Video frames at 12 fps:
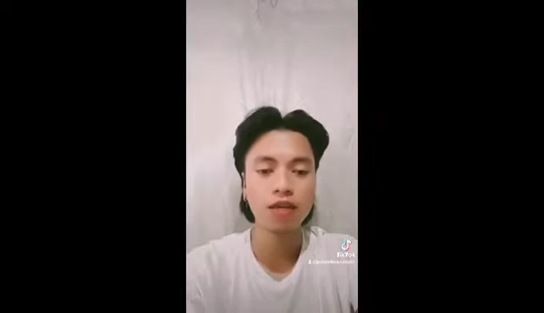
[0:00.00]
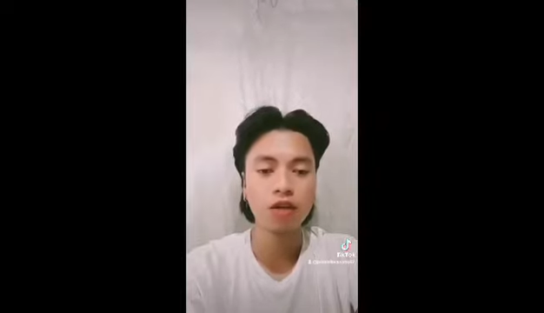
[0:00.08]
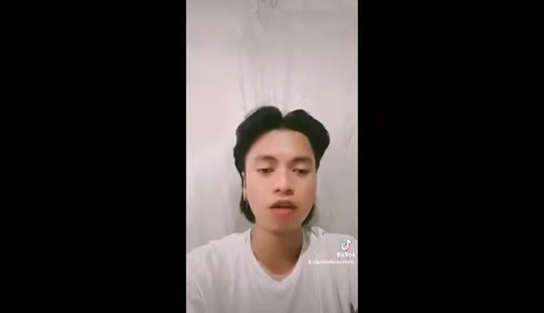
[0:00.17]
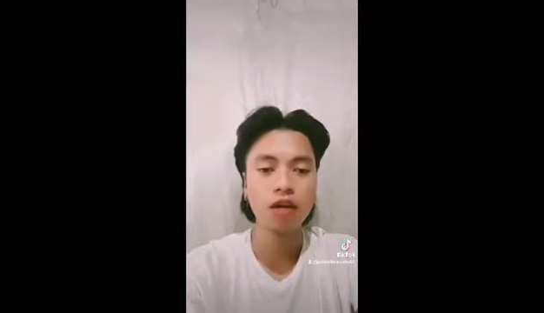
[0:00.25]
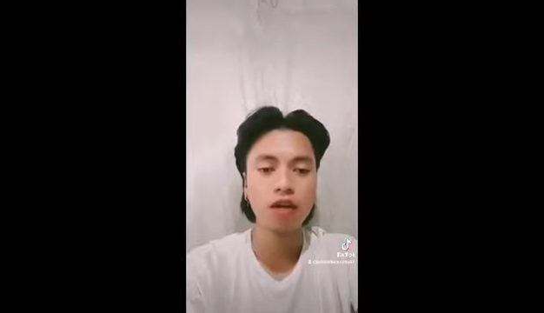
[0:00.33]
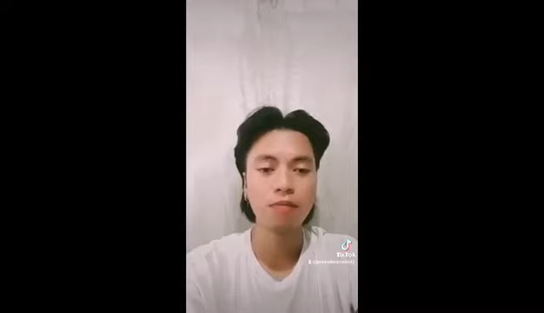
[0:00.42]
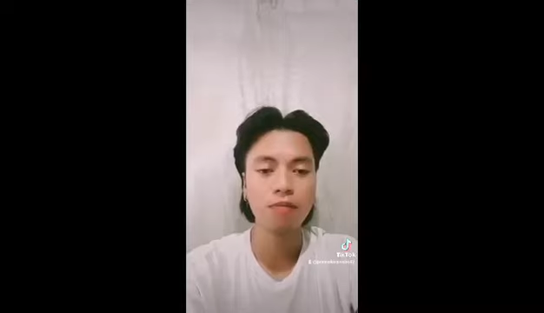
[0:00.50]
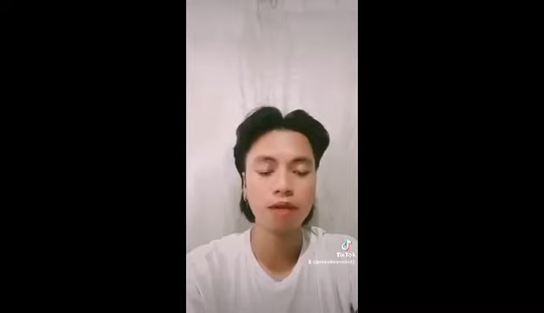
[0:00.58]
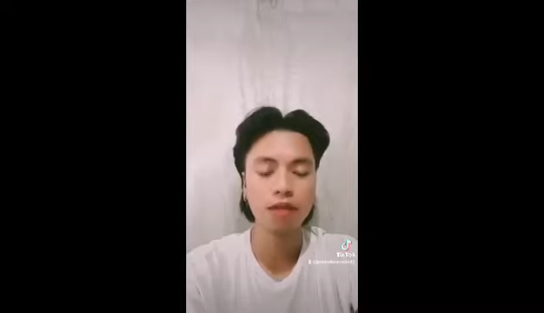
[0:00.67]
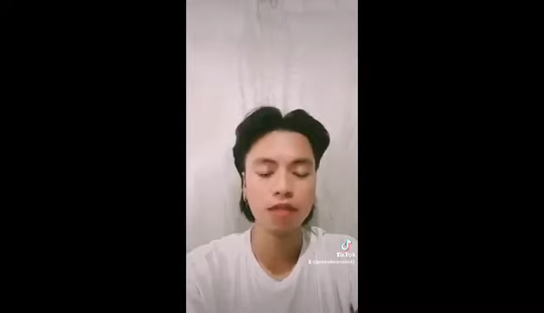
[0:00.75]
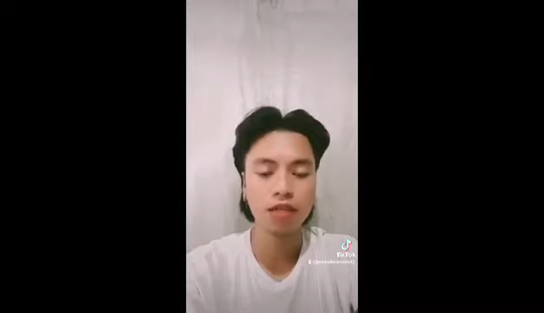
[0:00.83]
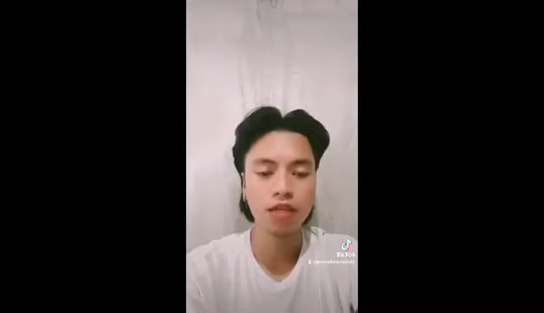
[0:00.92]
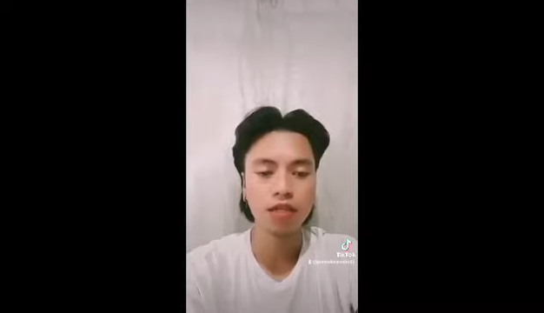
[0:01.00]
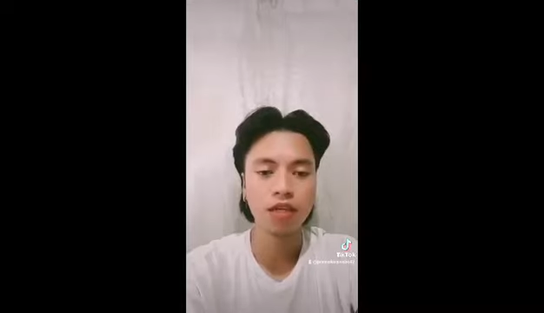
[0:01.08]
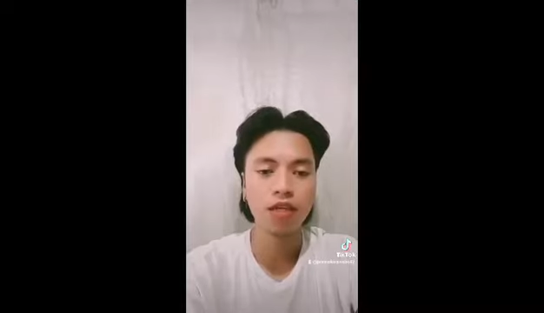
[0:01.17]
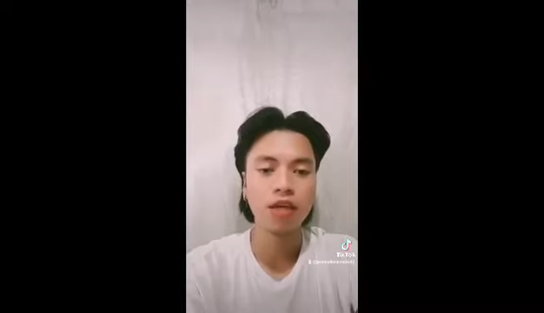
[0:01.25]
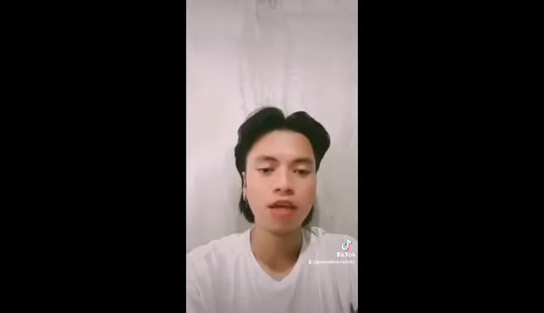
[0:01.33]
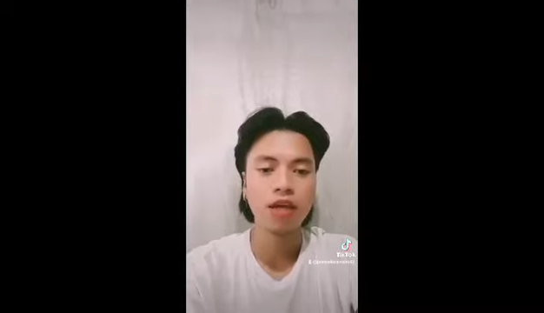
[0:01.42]
your capability
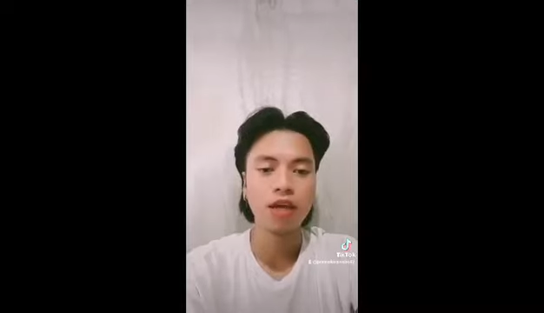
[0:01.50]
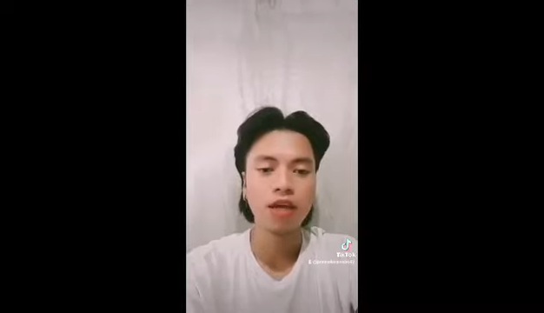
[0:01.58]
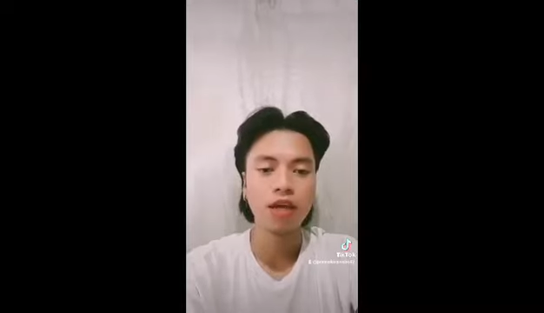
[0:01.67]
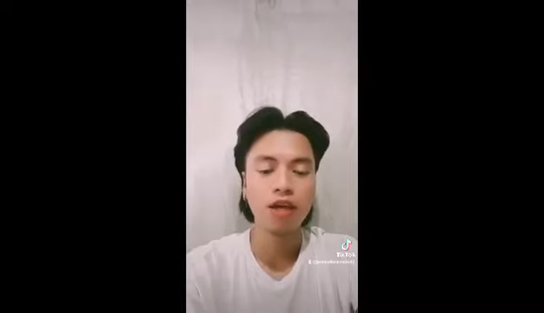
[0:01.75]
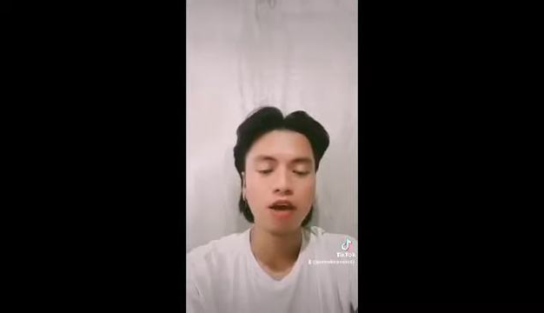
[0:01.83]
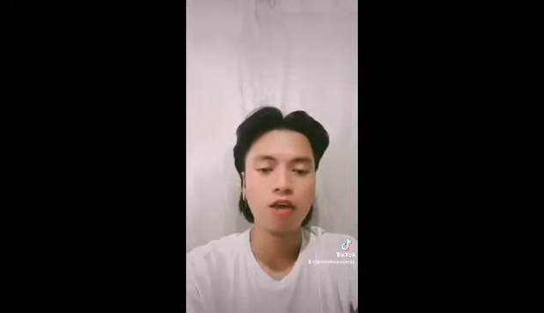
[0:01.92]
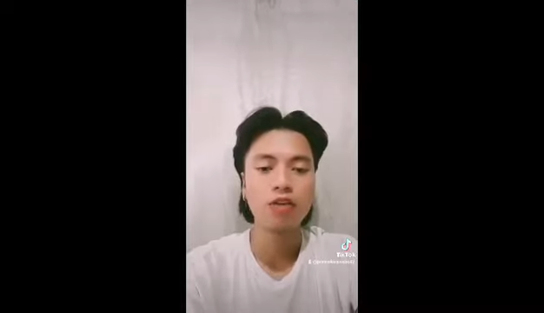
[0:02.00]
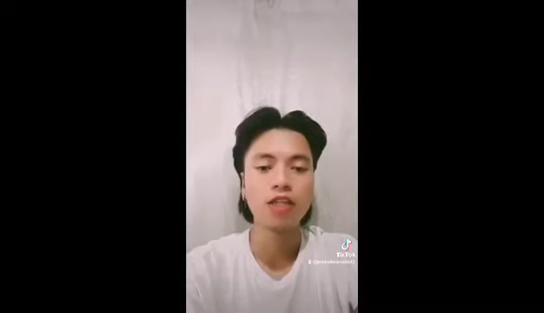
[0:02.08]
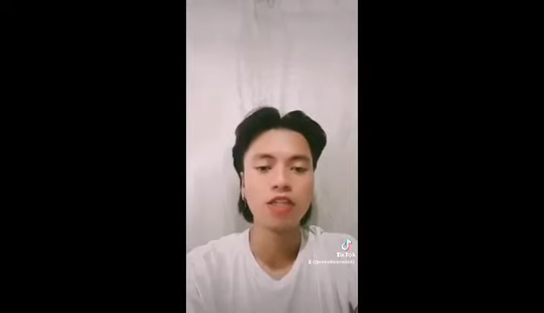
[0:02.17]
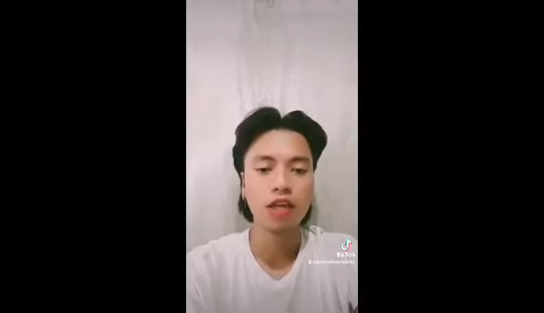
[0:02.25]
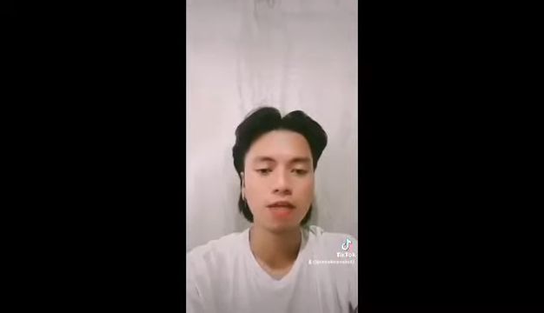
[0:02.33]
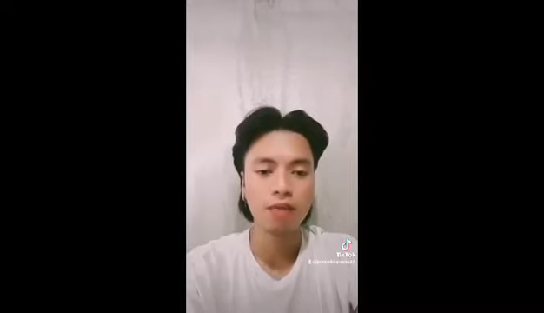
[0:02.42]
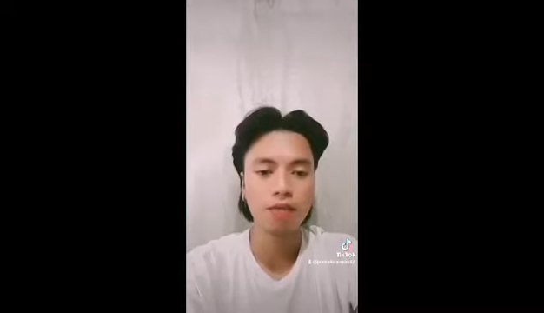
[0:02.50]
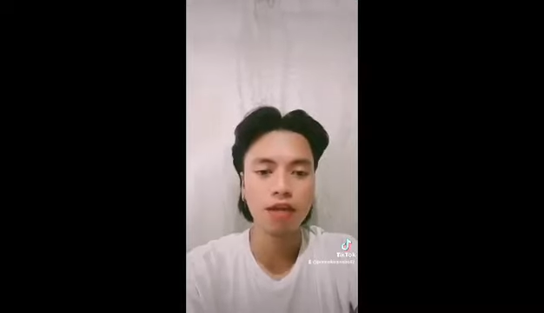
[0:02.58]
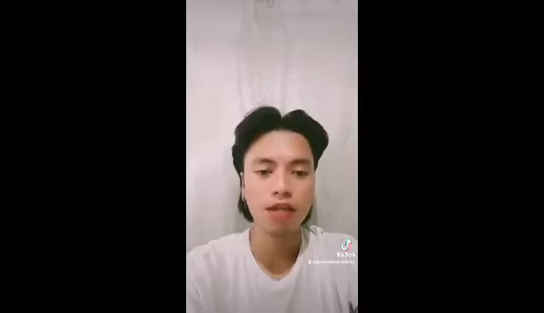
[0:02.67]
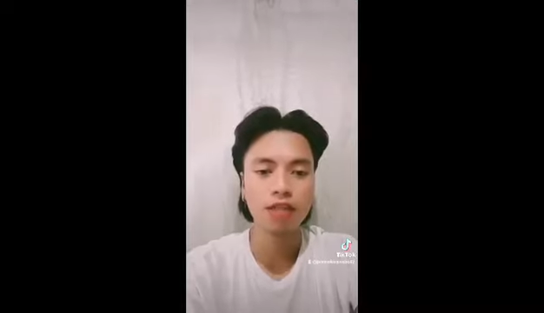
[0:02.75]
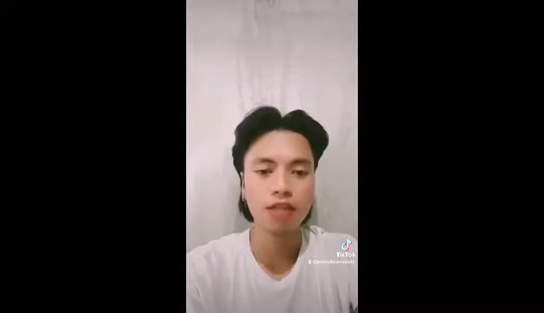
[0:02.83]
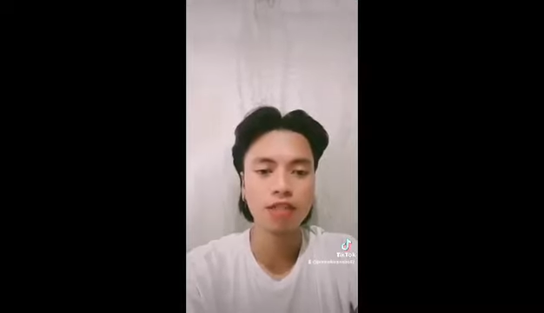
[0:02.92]
and others'
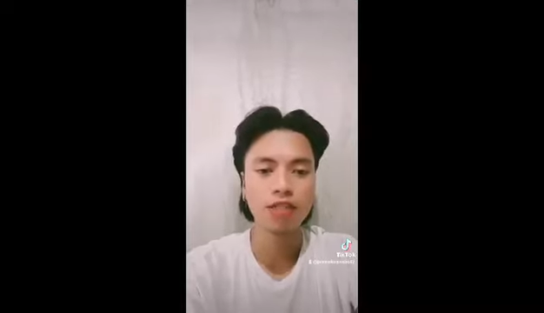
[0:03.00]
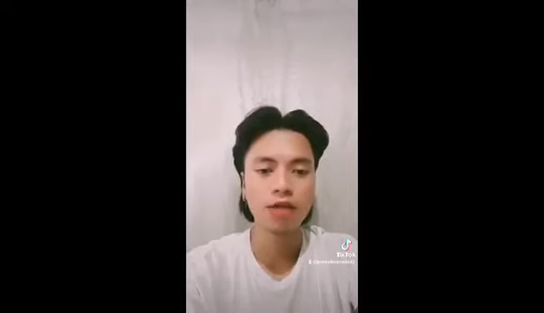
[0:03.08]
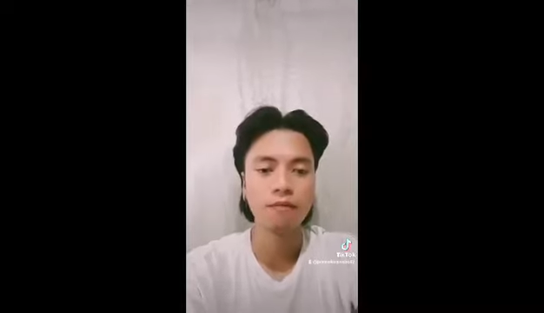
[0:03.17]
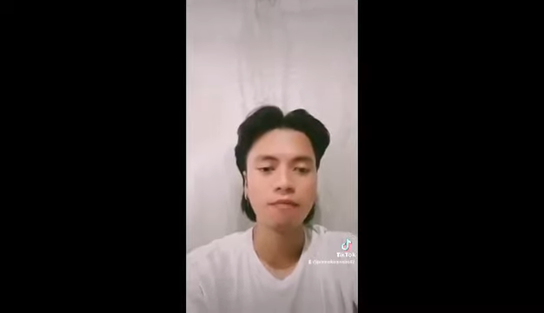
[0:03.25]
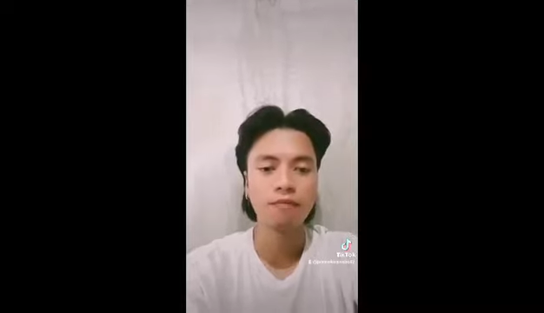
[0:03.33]
capabilities.